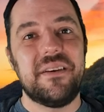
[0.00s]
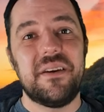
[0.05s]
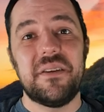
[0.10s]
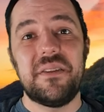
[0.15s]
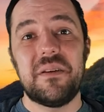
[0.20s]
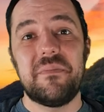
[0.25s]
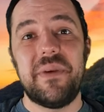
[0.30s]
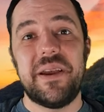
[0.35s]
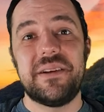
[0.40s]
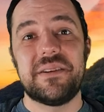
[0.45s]

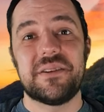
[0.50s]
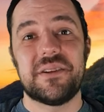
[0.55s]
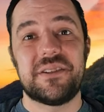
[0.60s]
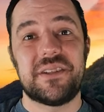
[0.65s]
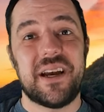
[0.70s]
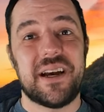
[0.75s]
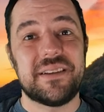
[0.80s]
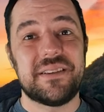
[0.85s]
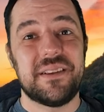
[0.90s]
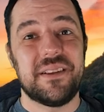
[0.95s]
another major
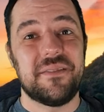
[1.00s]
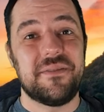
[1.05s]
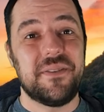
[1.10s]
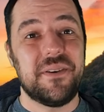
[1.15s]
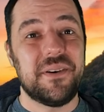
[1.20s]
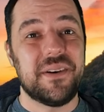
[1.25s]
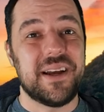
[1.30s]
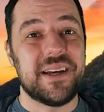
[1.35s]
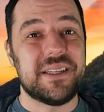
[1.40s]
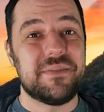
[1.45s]
shot to the
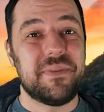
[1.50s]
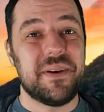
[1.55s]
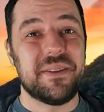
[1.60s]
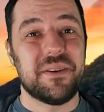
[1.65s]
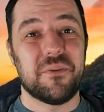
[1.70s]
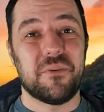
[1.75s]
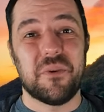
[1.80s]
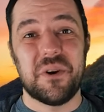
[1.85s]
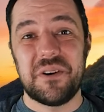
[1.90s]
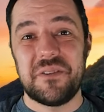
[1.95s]
foot has been
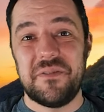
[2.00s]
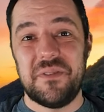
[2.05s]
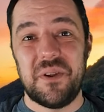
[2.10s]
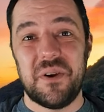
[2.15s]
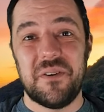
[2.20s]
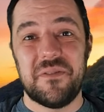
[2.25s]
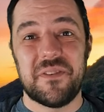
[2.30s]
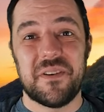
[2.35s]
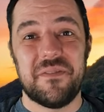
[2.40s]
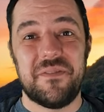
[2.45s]
the
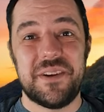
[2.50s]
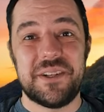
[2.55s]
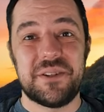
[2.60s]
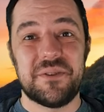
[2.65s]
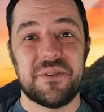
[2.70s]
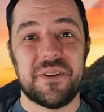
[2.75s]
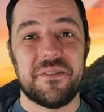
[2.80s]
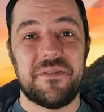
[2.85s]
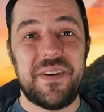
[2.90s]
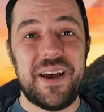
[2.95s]
workflow for
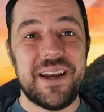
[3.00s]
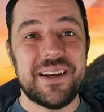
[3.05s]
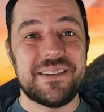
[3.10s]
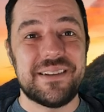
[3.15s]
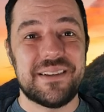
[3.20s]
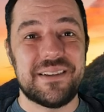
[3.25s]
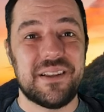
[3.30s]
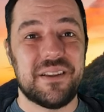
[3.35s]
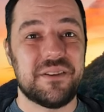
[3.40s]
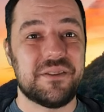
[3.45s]
visual effects
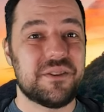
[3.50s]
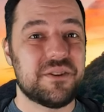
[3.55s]
into the